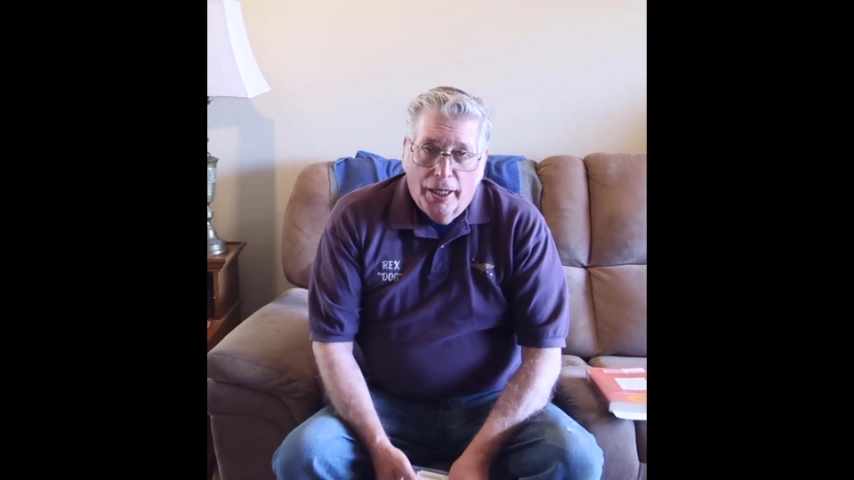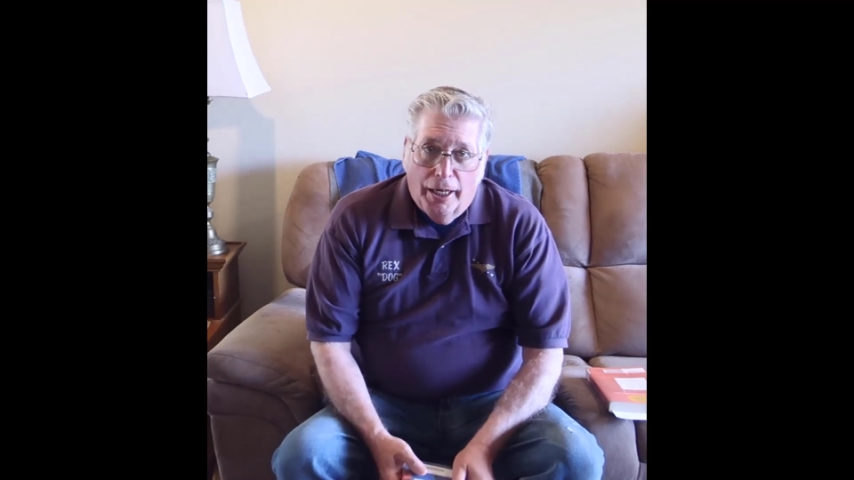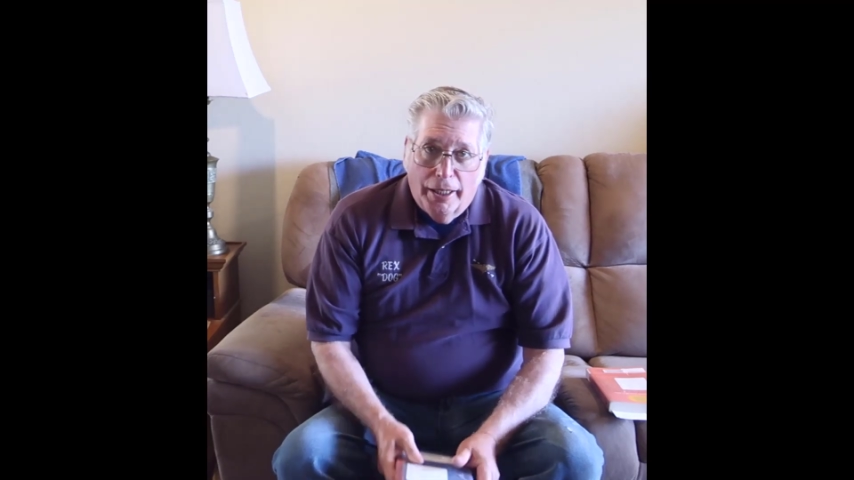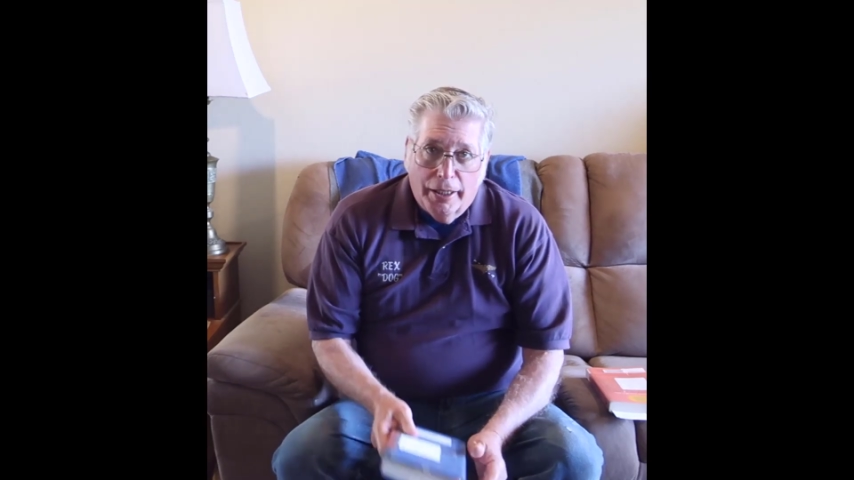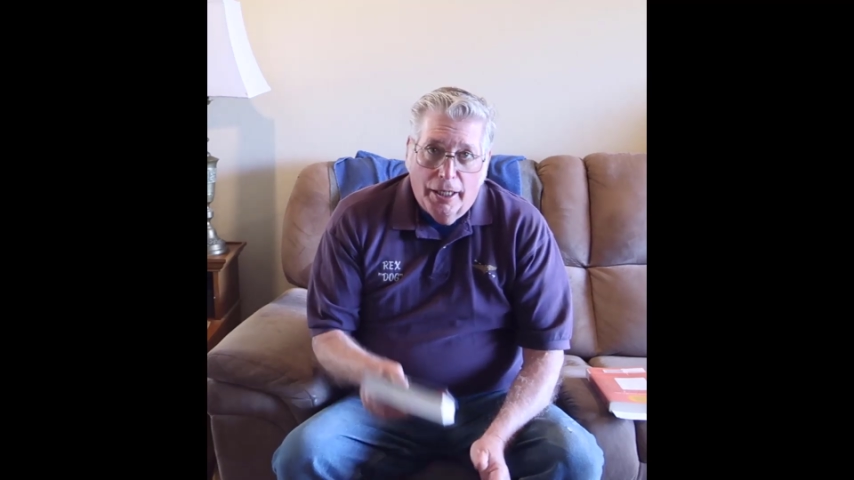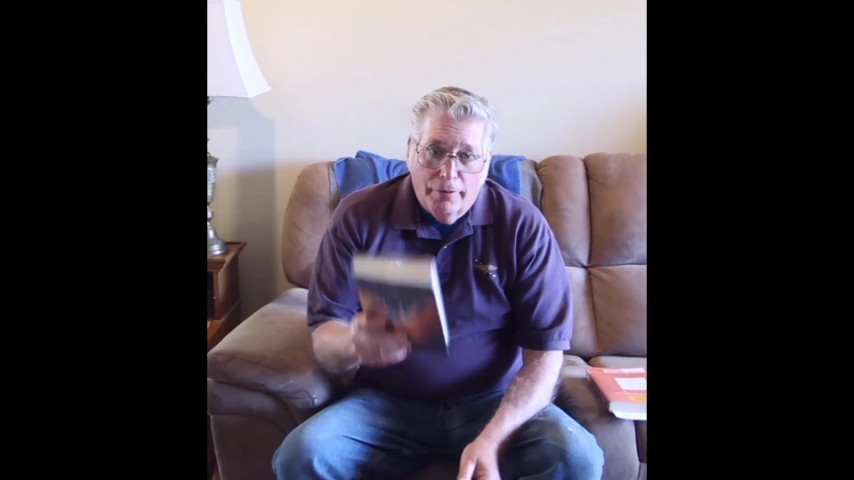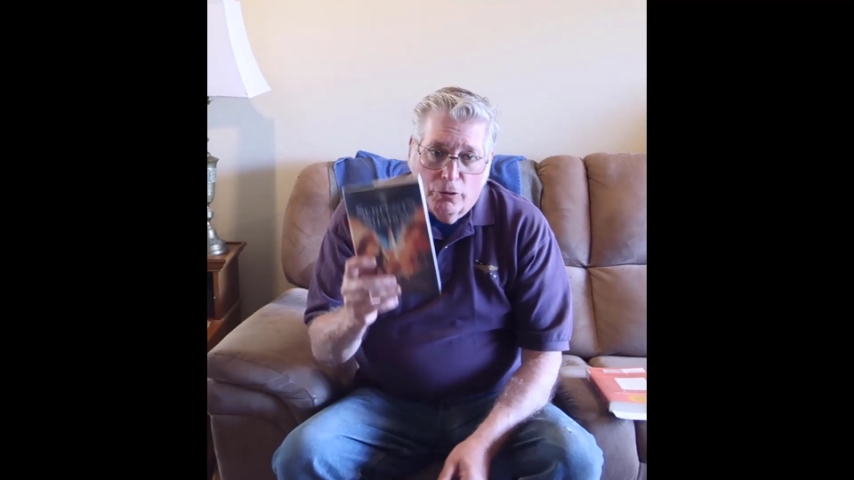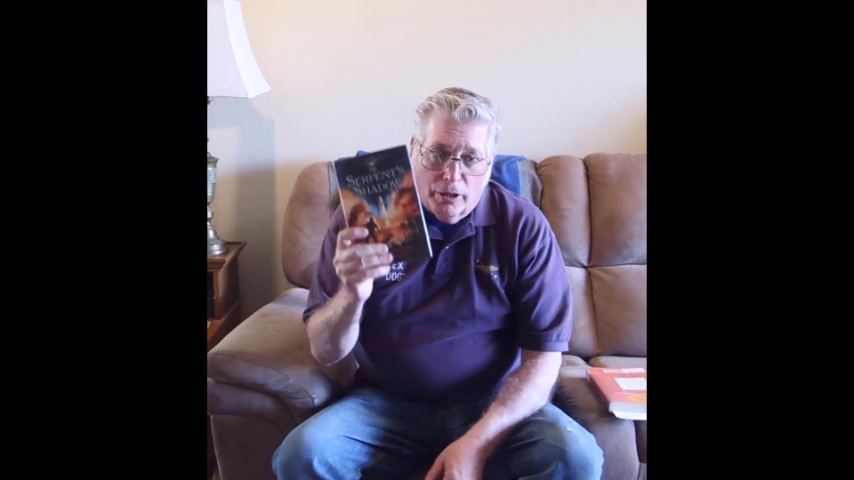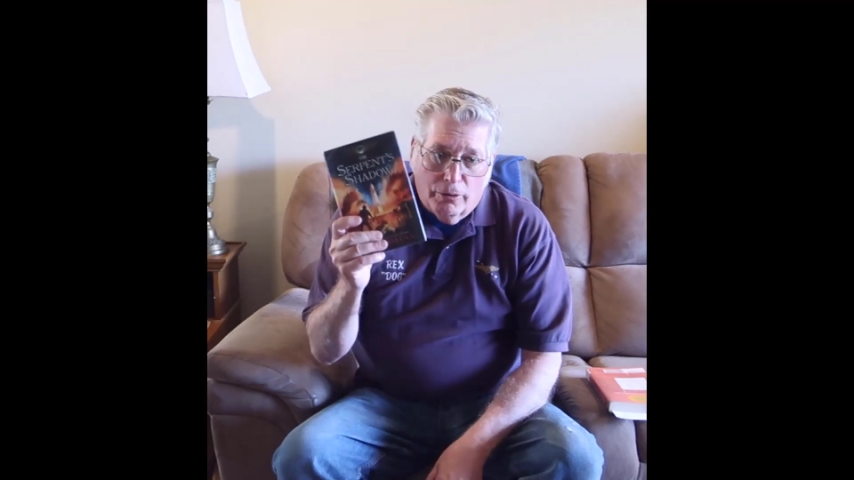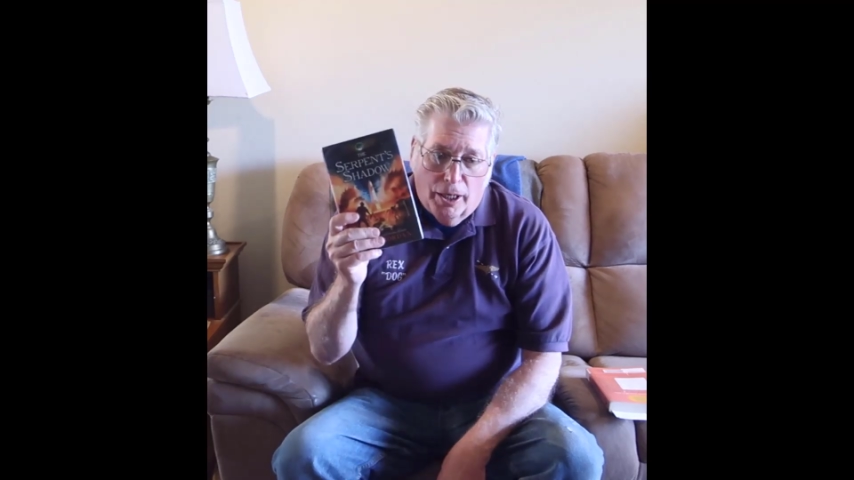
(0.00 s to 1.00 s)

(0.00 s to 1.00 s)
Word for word: I gave Rick